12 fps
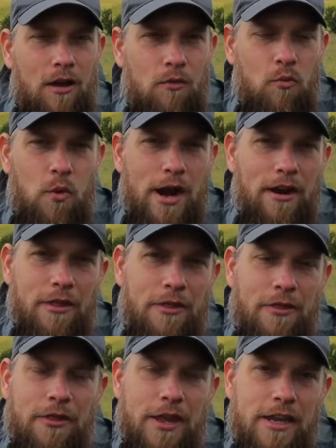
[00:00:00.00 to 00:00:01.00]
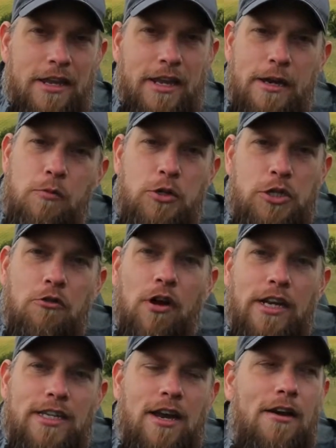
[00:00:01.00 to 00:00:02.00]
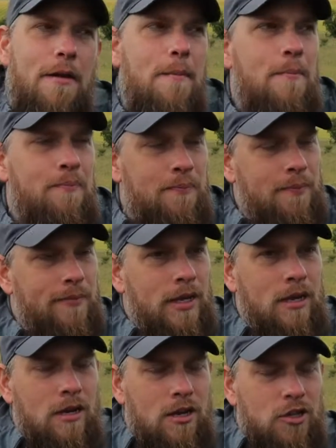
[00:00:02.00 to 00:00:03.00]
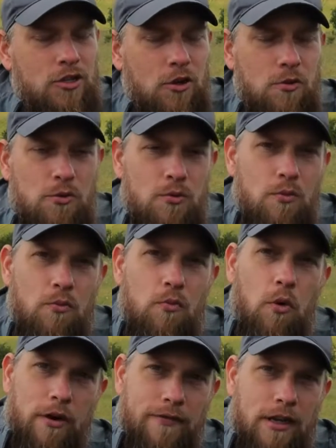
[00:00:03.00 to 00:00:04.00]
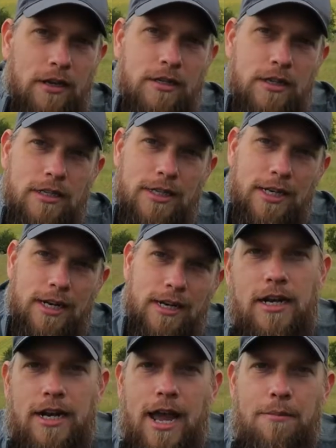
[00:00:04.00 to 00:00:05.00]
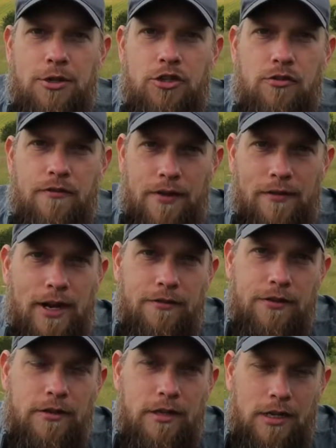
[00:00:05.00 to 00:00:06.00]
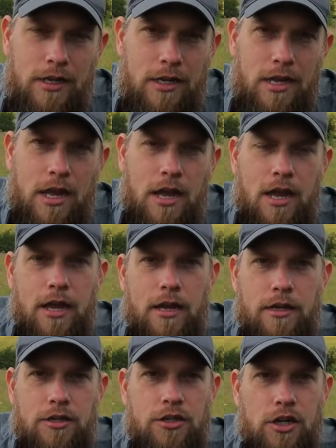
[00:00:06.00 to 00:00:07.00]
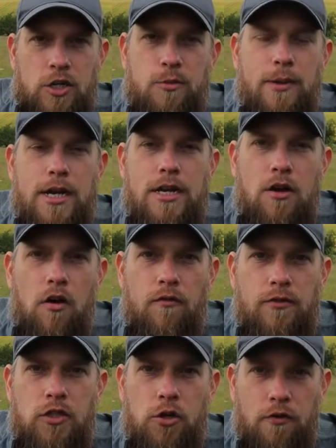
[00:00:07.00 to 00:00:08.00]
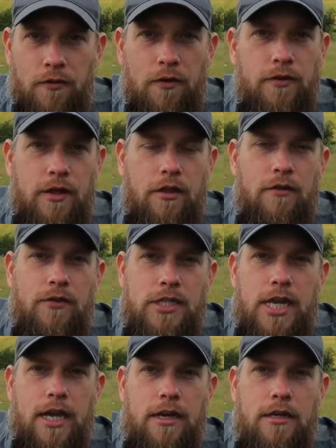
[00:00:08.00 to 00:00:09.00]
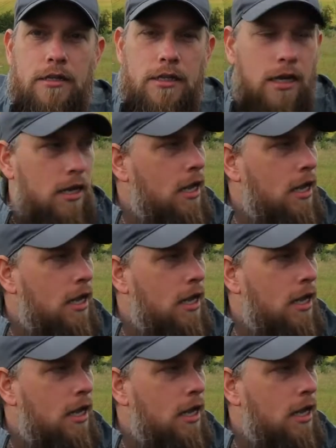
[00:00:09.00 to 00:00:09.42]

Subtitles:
when I think it was the right time. So what I've done is I did it at an aperture of f11, shutter speed of 2/50th of a second,